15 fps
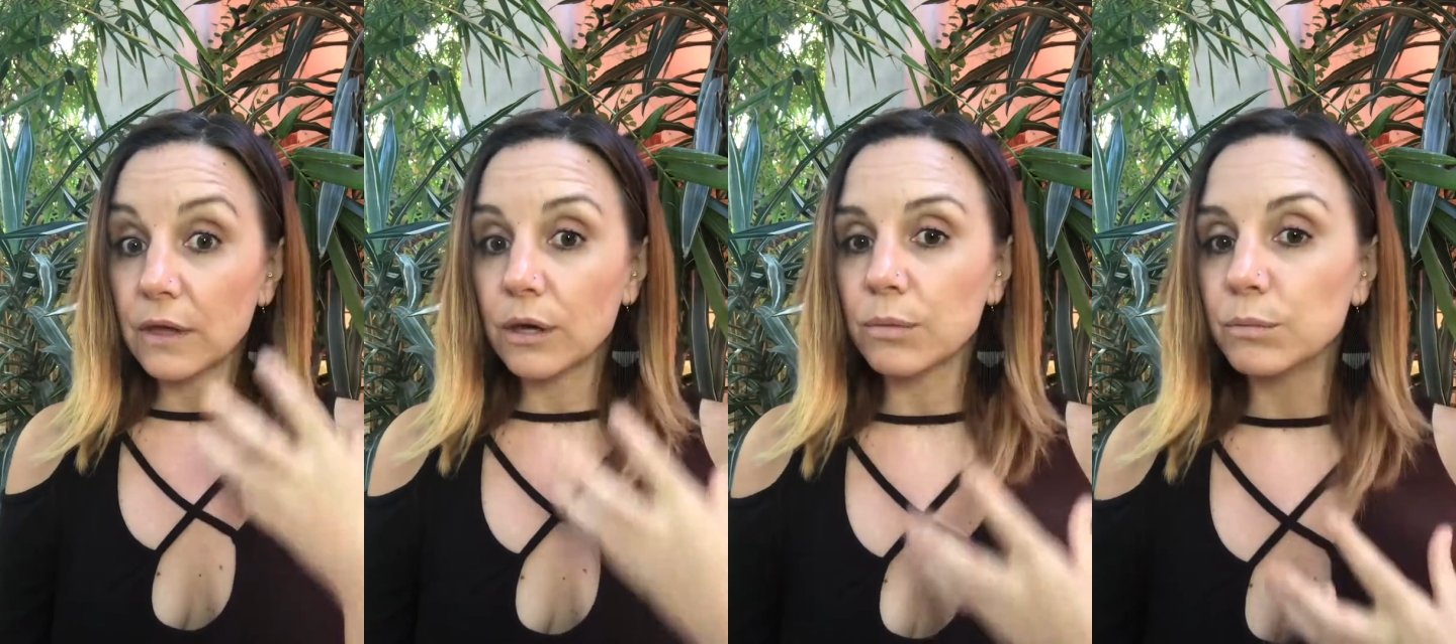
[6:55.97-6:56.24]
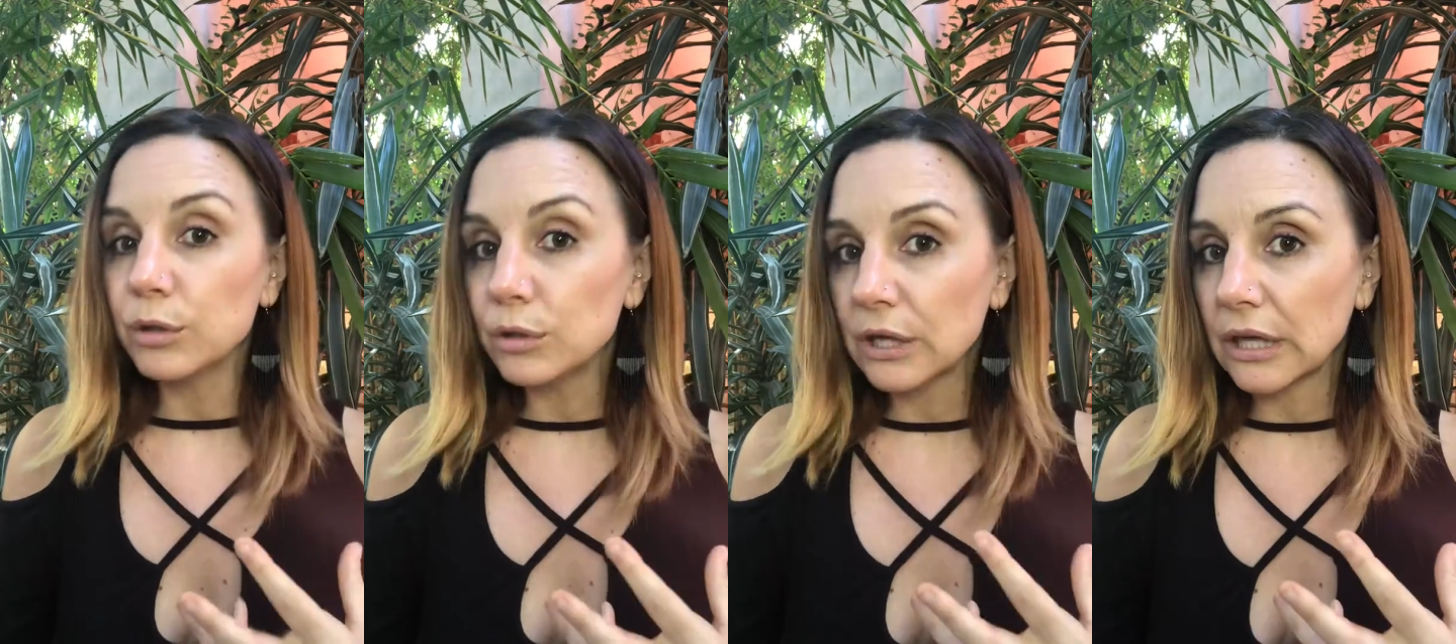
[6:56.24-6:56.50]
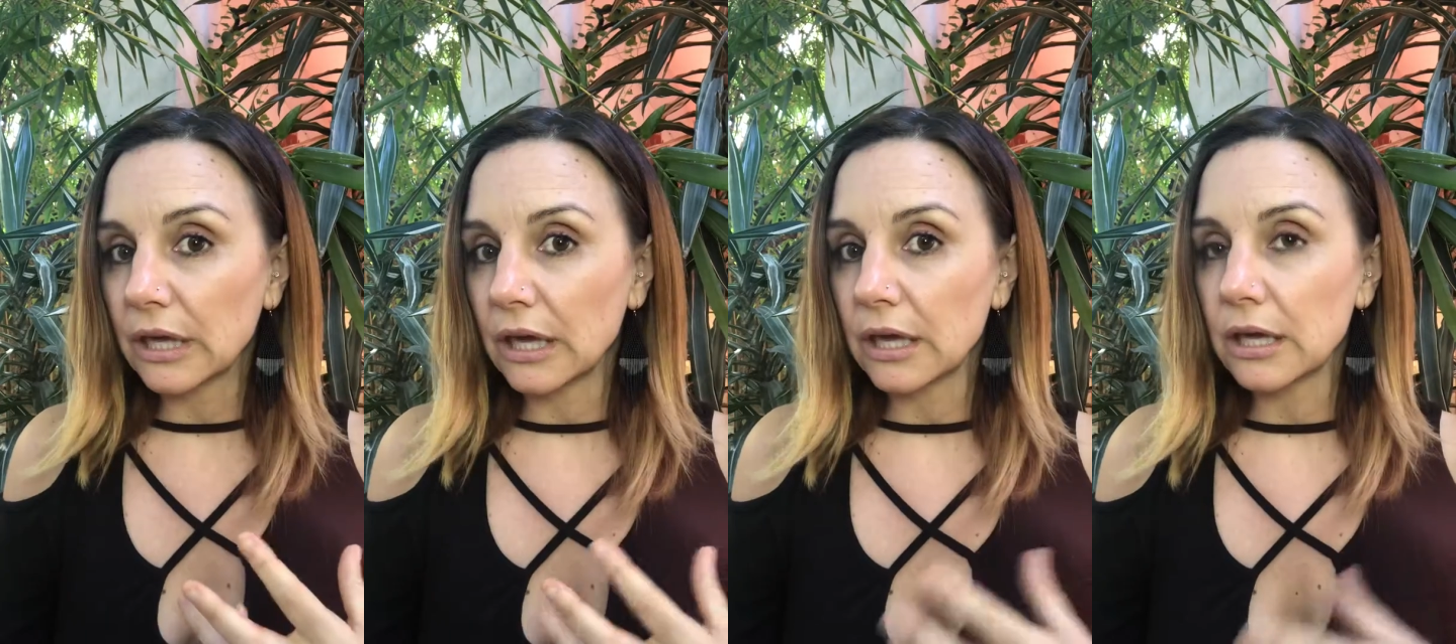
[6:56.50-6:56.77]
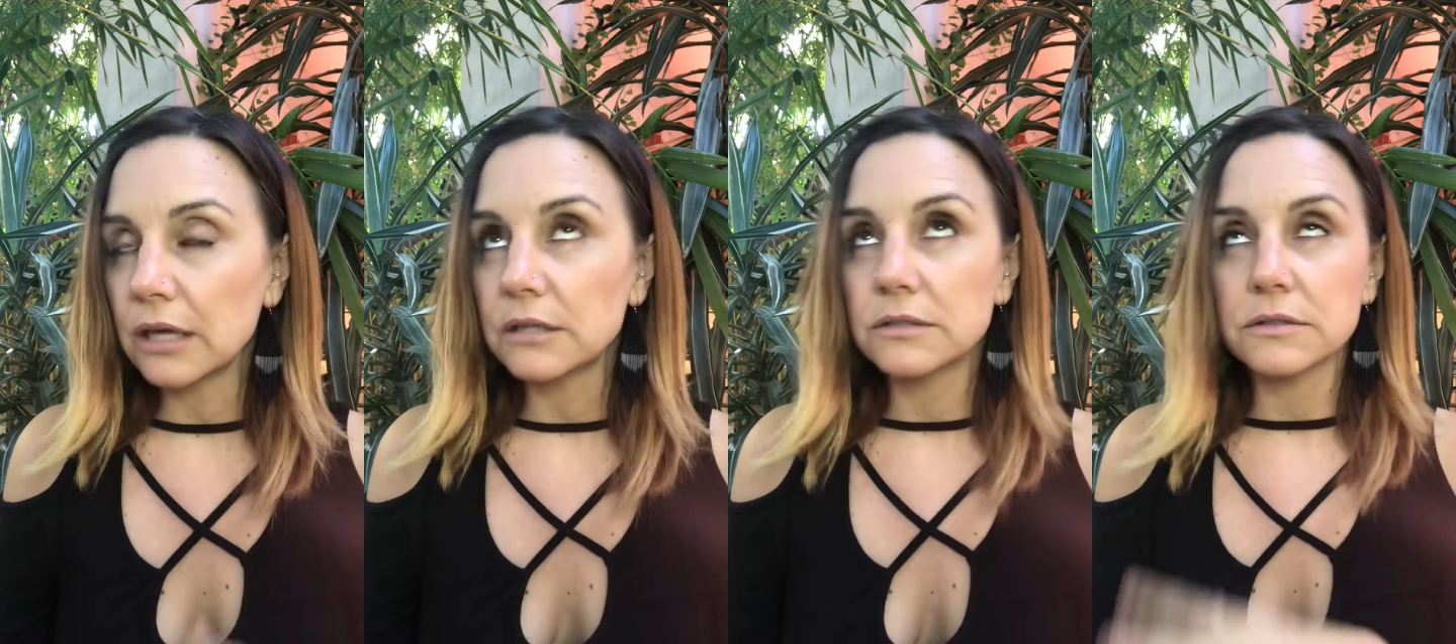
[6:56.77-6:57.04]

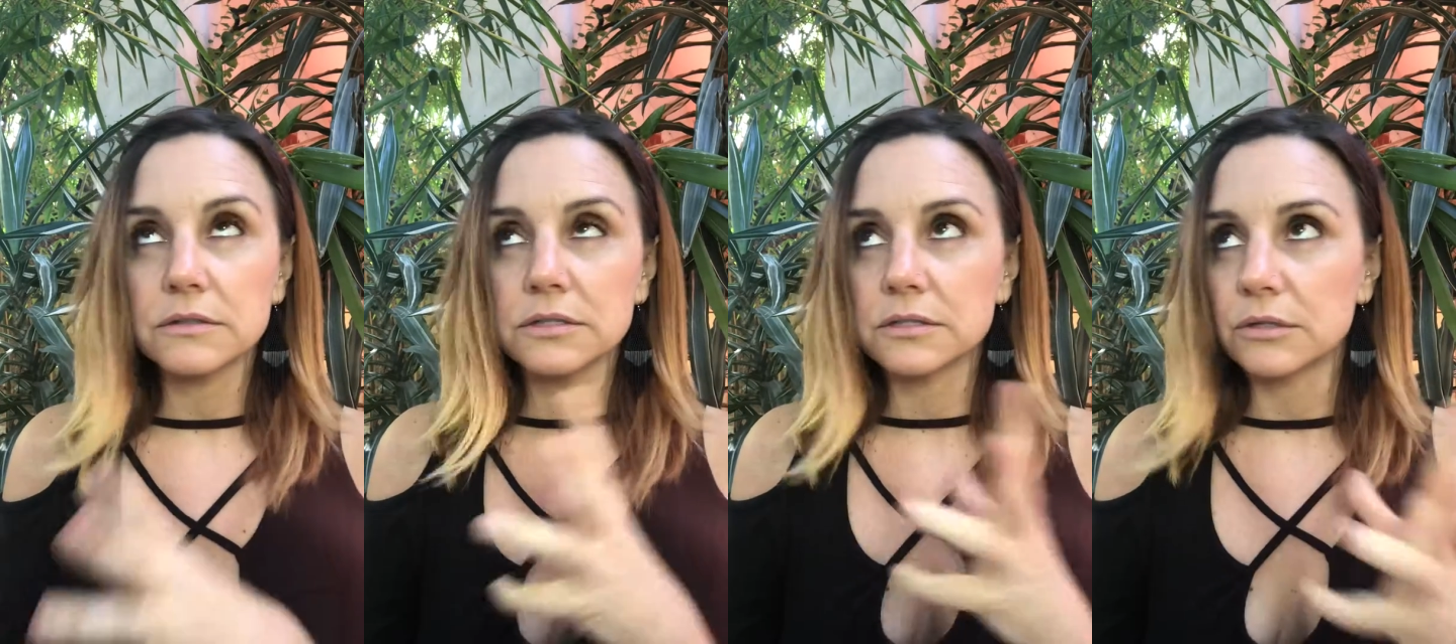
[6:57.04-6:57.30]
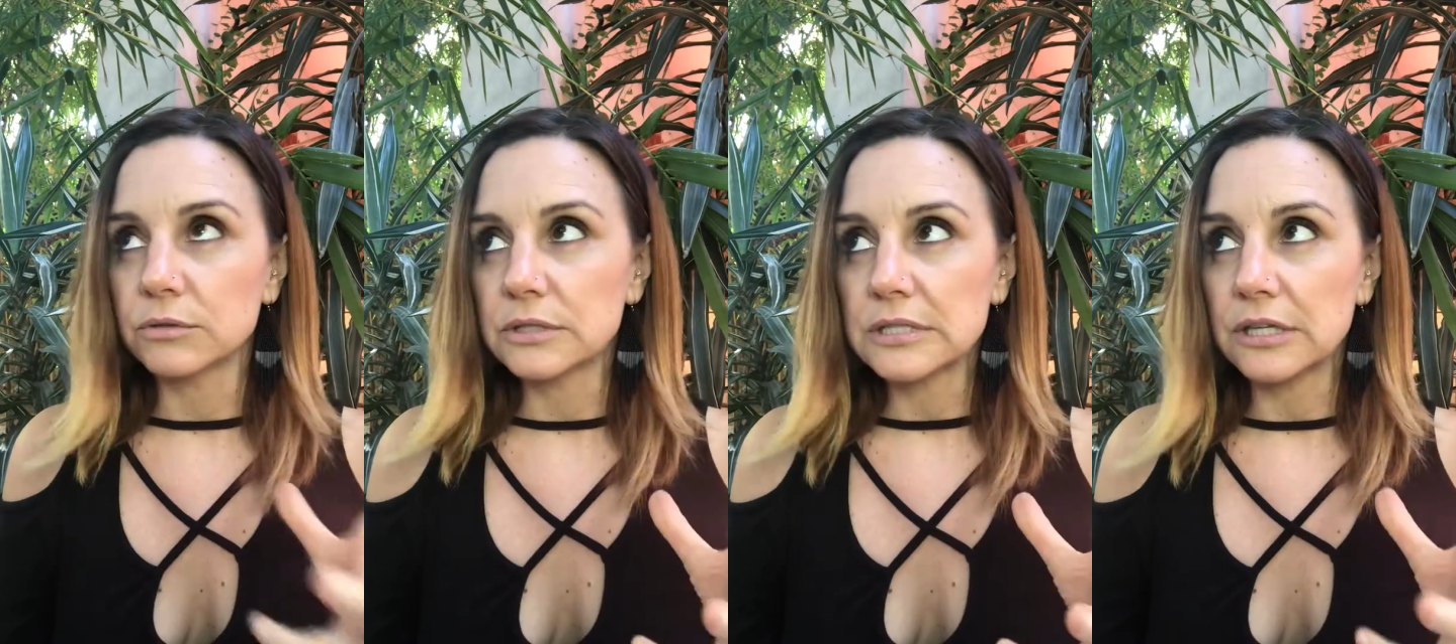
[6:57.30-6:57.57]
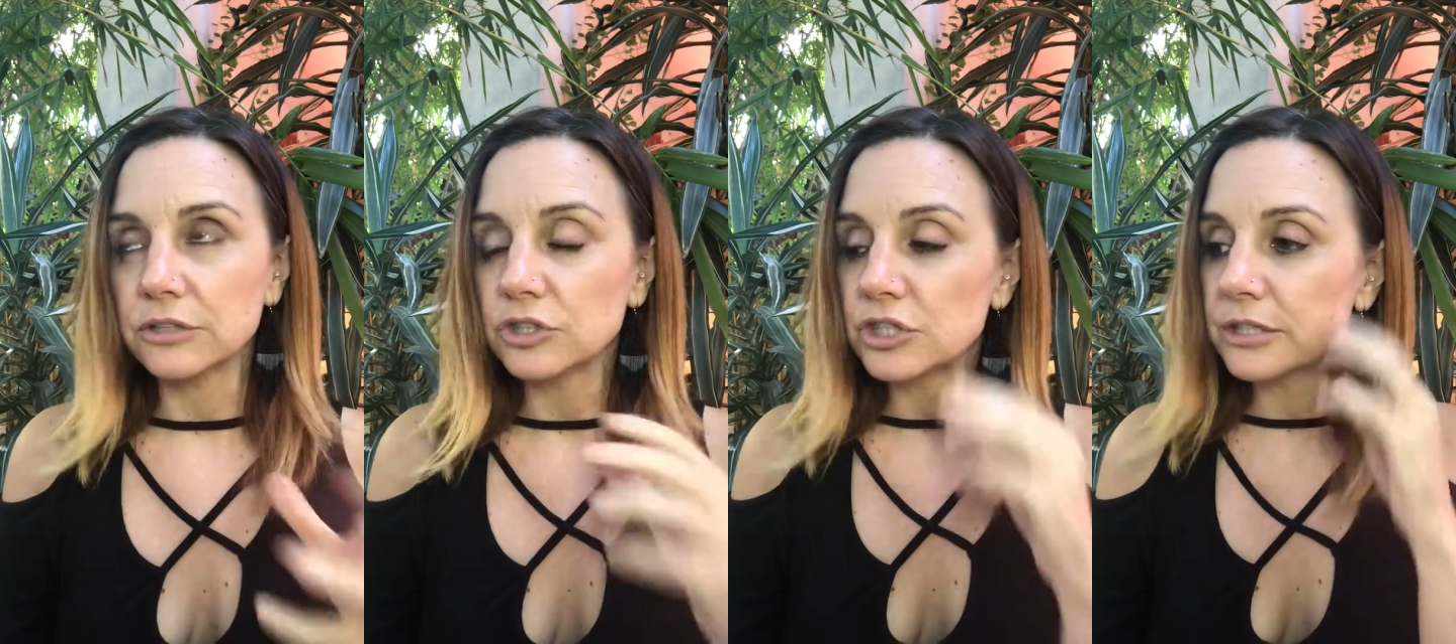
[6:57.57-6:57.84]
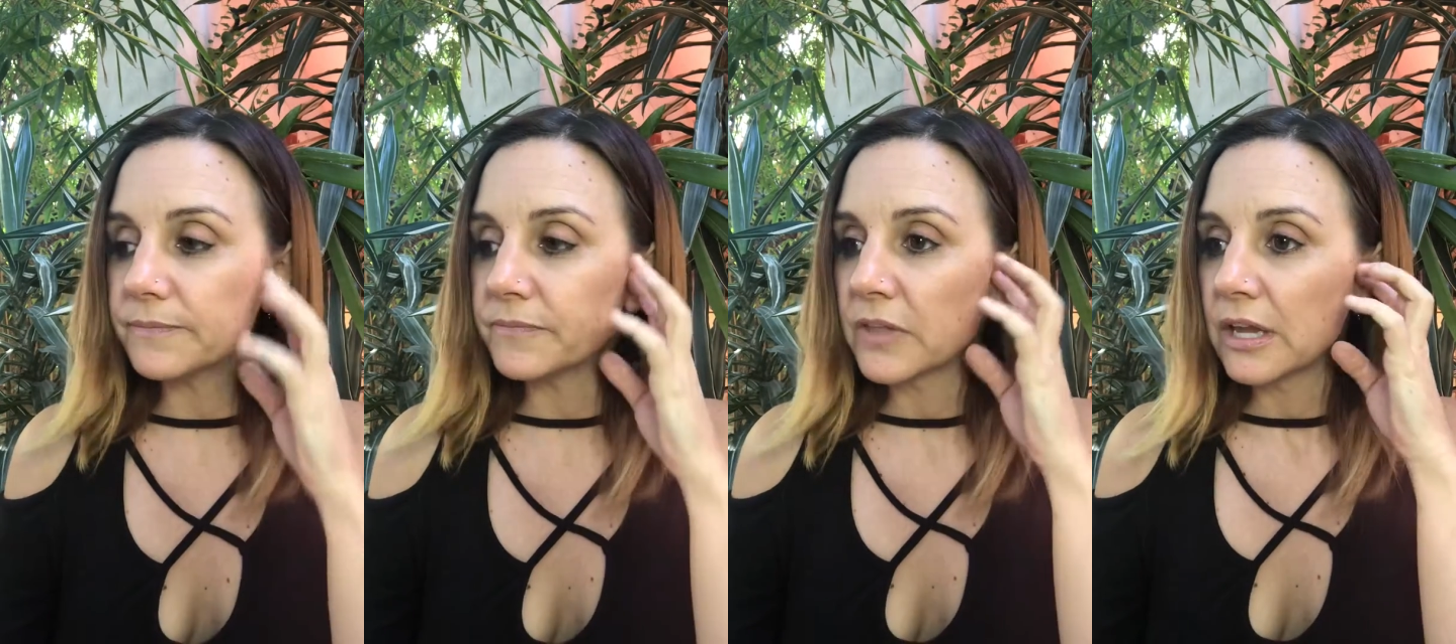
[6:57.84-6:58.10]
communicate, so
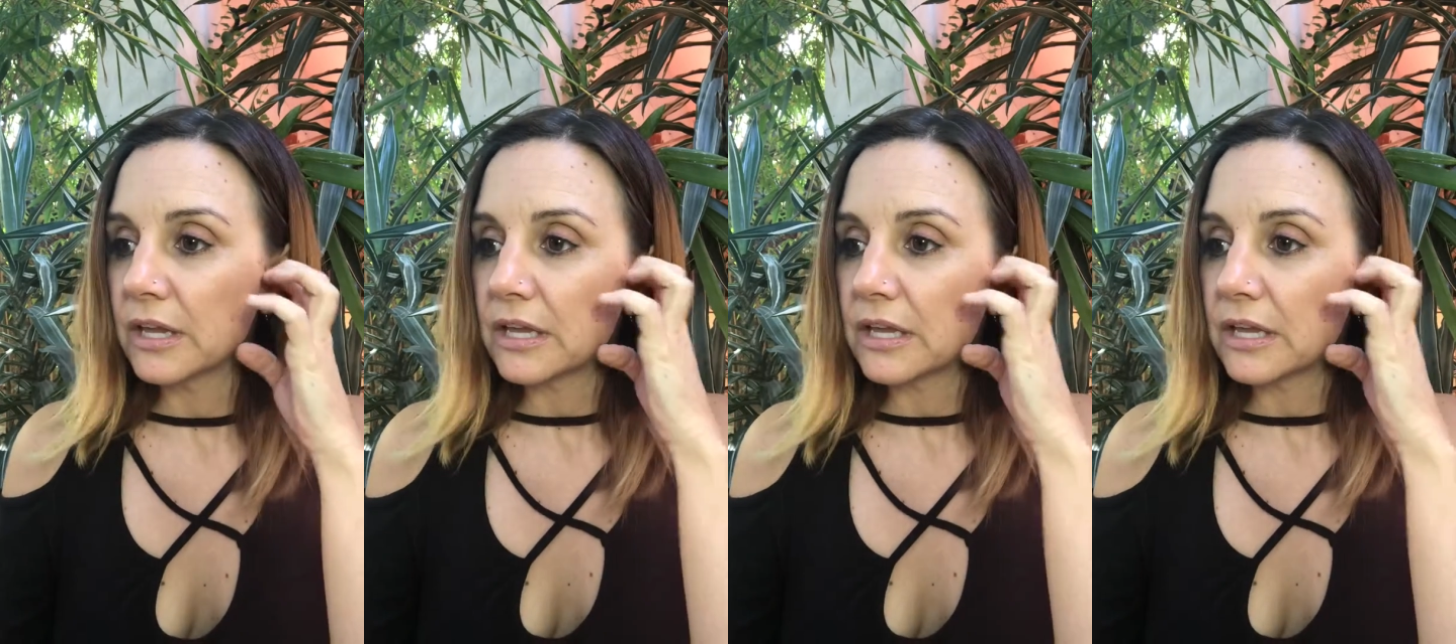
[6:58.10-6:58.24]
intelligent,